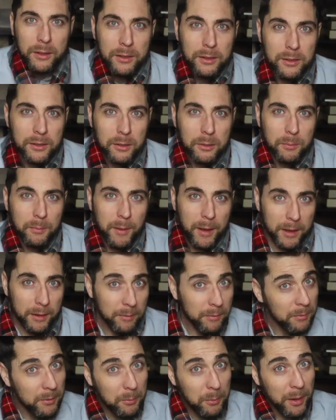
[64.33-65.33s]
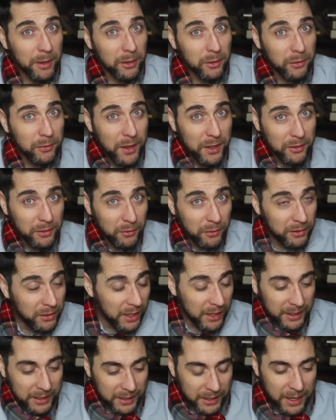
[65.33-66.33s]
This is about as festive as
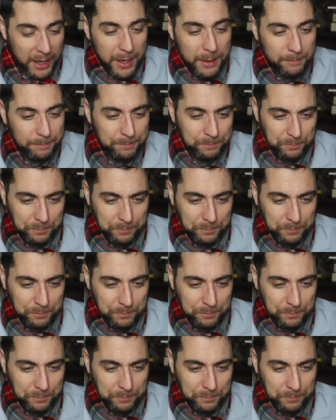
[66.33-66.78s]
I can get.